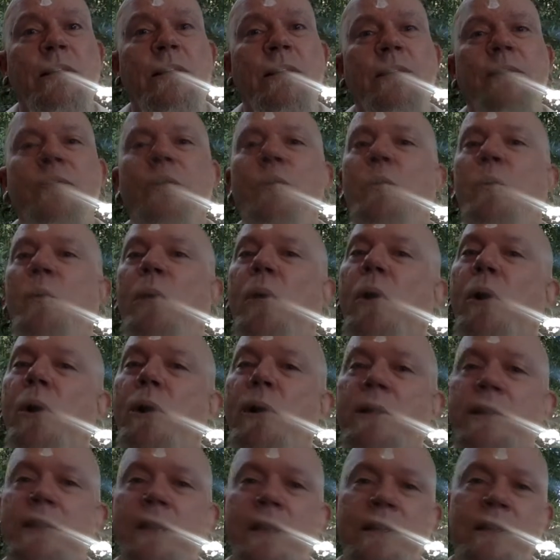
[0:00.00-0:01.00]
The
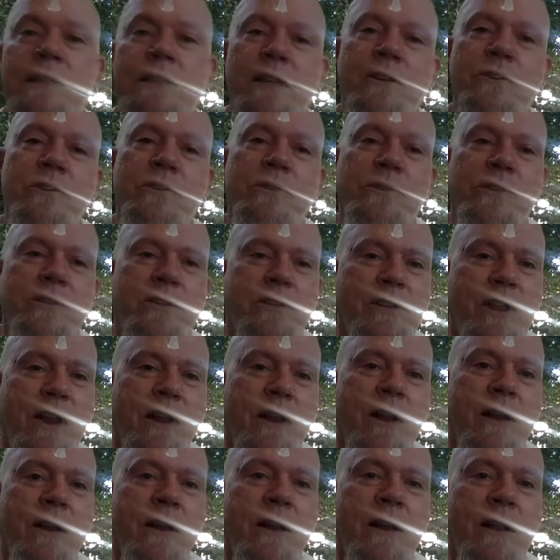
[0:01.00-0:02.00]
world continues to
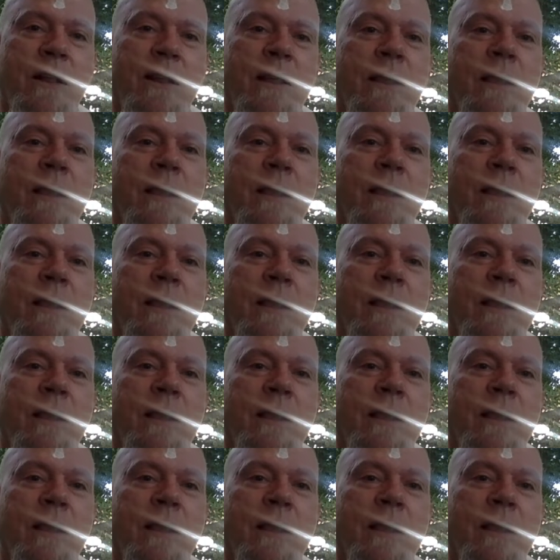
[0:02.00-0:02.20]
turn.